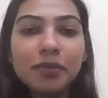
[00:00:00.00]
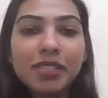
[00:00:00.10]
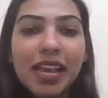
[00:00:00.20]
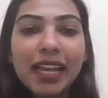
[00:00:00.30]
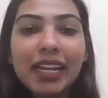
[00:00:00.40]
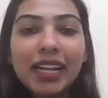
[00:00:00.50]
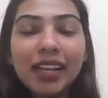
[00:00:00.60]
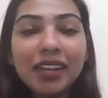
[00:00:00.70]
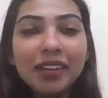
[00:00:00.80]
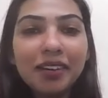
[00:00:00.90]

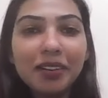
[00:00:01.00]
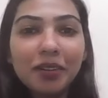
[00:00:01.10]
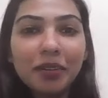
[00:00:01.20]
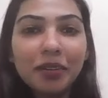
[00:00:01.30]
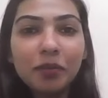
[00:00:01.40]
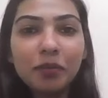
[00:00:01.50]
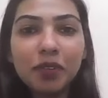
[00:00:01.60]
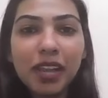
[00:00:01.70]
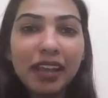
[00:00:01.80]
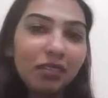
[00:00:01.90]
Secondly,
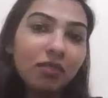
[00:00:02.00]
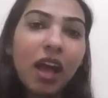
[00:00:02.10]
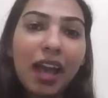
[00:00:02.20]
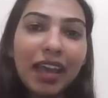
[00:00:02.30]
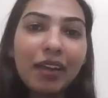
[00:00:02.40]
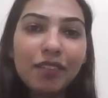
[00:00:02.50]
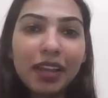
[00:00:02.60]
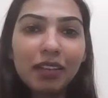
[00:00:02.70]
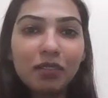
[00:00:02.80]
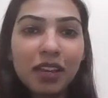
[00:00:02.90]
like, I have,
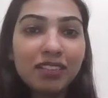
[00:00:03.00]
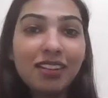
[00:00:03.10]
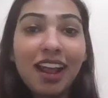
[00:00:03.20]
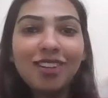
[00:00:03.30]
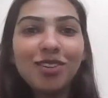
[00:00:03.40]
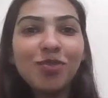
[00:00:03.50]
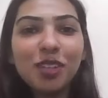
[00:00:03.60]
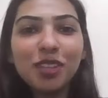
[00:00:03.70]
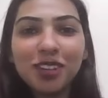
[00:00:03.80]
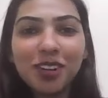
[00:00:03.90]
like, interacted
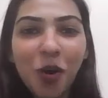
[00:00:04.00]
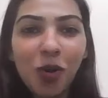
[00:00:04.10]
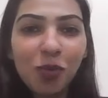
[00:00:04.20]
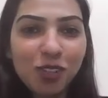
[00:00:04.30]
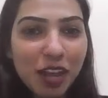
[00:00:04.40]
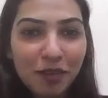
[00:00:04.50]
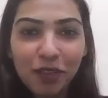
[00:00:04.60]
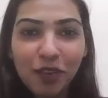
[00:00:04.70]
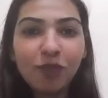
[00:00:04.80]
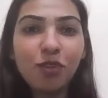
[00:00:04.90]
with almost
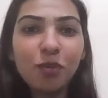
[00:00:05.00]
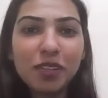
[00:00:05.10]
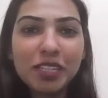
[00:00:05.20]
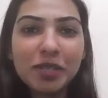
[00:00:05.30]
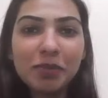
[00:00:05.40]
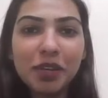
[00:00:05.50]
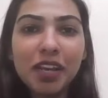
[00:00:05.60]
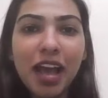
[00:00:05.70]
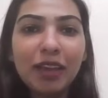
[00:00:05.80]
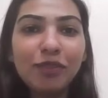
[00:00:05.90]
everyone from TTP.
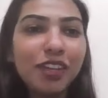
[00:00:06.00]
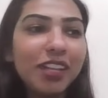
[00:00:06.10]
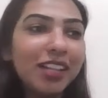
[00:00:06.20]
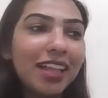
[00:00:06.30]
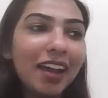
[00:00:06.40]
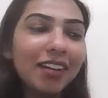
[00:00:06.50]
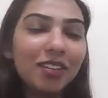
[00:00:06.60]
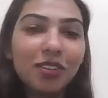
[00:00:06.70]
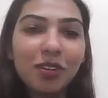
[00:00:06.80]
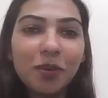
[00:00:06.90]
I feel that
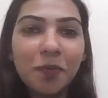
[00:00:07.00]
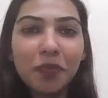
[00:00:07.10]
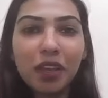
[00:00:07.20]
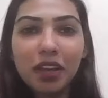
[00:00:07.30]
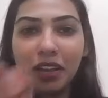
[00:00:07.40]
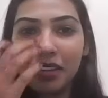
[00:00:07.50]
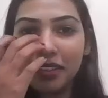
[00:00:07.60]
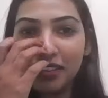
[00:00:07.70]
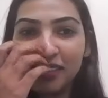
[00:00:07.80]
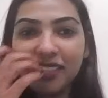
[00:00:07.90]

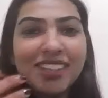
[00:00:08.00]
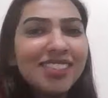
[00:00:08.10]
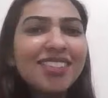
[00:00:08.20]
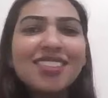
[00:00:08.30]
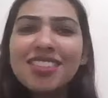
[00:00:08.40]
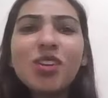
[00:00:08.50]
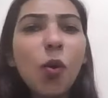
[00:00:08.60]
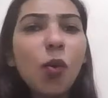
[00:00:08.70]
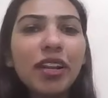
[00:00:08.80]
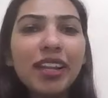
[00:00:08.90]
this is the
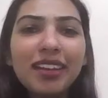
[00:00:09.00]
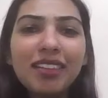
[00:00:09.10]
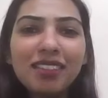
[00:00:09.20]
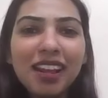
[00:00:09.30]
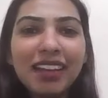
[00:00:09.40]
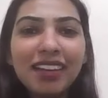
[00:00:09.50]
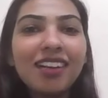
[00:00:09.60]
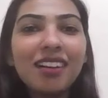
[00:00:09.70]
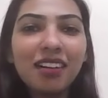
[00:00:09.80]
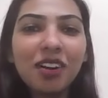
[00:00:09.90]
only,
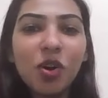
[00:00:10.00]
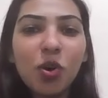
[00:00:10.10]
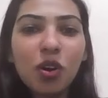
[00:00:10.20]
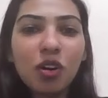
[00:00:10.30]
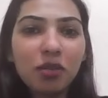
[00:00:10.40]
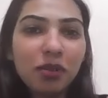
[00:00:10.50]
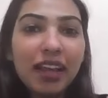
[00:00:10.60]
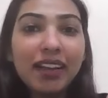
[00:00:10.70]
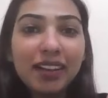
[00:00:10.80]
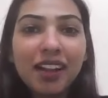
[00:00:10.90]

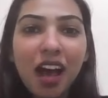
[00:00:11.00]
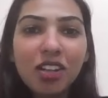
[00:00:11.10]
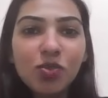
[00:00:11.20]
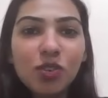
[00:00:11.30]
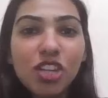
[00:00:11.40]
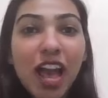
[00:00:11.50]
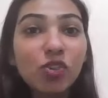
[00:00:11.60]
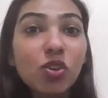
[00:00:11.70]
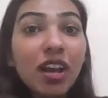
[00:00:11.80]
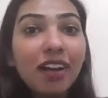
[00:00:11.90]
like, class which
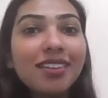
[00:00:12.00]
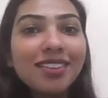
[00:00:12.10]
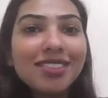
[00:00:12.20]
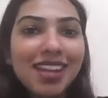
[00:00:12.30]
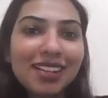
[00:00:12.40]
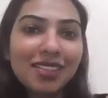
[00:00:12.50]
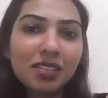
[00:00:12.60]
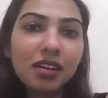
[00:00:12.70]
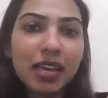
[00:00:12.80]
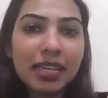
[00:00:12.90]
actually understands
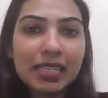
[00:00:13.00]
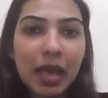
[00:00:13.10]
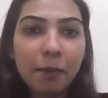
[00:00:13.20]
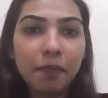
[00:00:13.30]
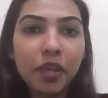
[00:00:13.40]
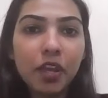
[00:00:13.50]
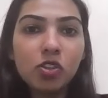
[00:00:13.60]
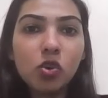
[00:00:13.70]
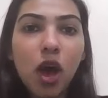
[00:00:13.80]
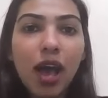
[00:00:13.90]
the exam.
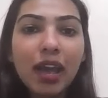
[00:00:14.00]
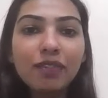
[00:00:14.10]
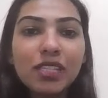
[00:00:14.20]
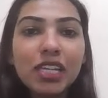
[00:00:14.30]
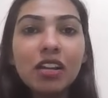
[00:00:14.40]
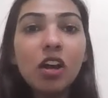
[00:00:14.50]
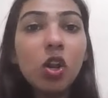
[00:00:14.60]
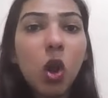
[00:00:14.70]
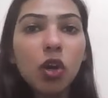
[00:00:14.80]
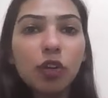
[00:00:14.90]
So I have seen a
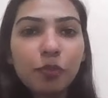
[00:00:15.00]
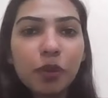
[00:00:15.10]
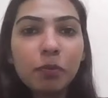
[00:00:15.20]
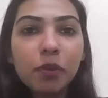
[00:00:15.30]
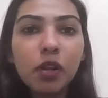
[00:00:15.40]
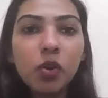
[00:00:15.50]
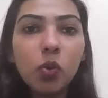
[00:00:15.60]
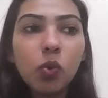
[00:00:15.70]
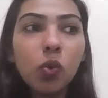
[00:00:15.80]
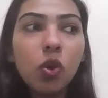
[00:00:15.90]
lot of people
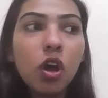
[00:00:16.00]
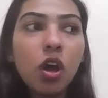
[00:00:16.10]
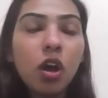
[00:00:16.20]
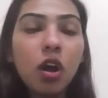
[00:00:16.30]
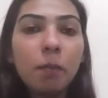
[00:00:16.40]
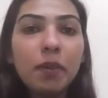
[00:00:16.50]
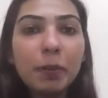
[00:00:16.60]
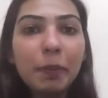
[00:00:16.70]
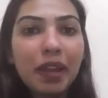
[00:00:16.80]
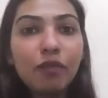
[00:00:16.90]
who
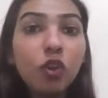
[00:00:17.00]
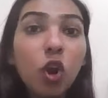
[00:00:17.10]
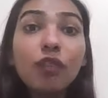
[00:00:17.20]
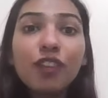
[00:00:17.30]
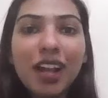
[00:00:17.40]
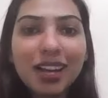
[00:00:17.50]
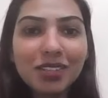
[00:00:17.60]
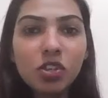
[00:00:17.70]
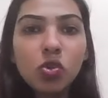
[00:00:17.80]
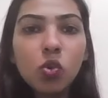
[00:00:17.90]
prepare a lot of
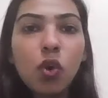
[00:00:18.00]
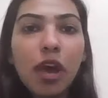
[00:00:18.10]
classes who